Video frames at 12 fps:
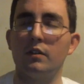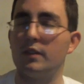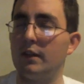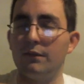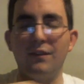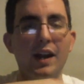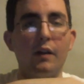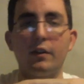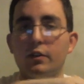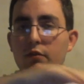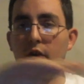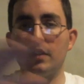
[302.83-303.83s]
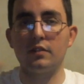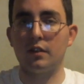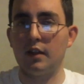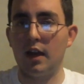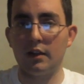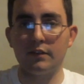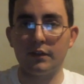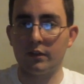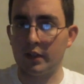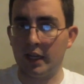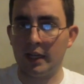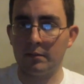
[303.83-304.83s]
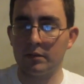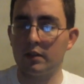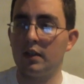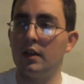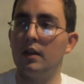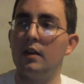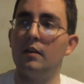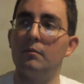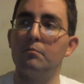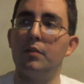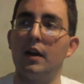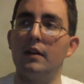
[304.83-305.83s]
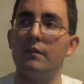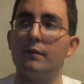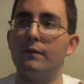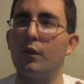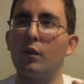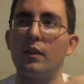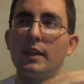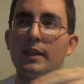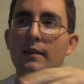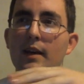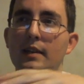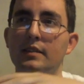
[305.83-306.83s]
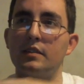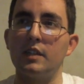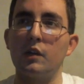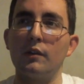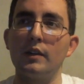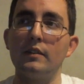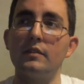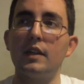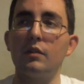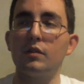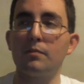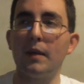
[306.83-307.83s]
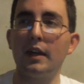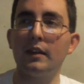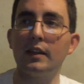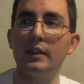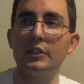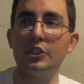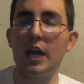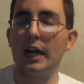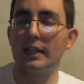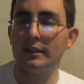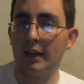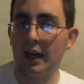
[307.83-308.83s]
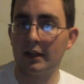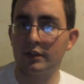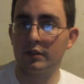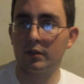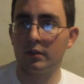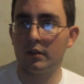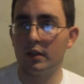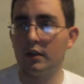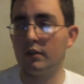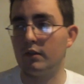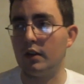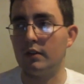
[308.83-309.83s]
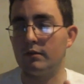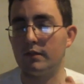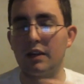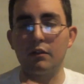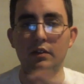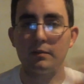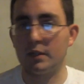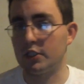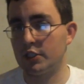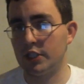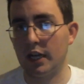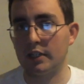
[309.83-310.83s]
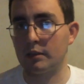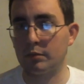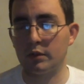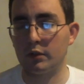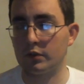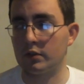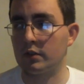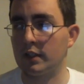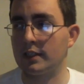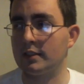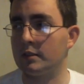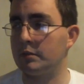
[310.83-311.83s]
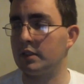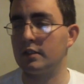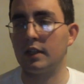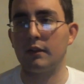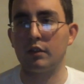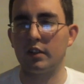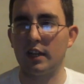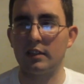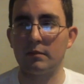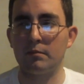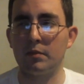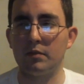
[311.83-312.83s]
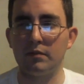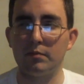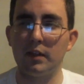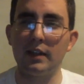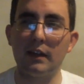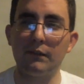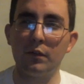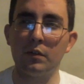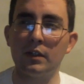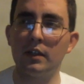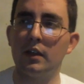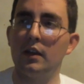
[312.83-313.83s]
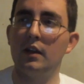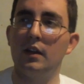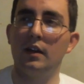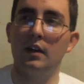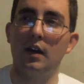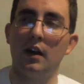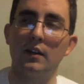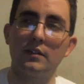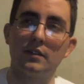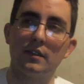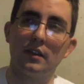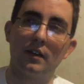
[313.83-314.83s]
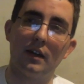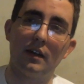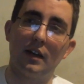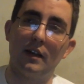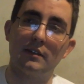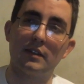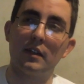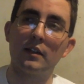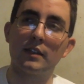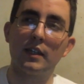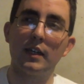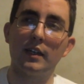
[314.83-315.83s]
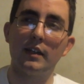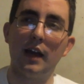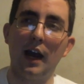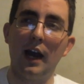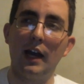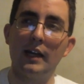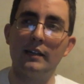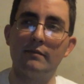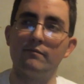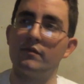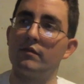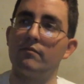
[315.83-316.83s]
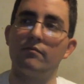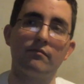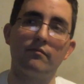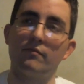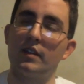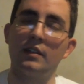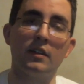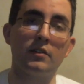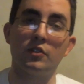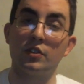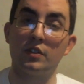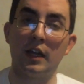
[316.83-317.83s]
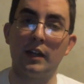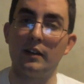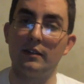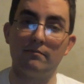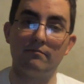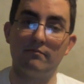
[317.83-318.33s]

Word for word: it varied across a lot of different games. But for like a, a series, it was mainly Jak and Daxter. Well, not really much Jak, the Precursor Legacy, because I never got to play that fully. Honestly, as a young kid, I didn't understand it.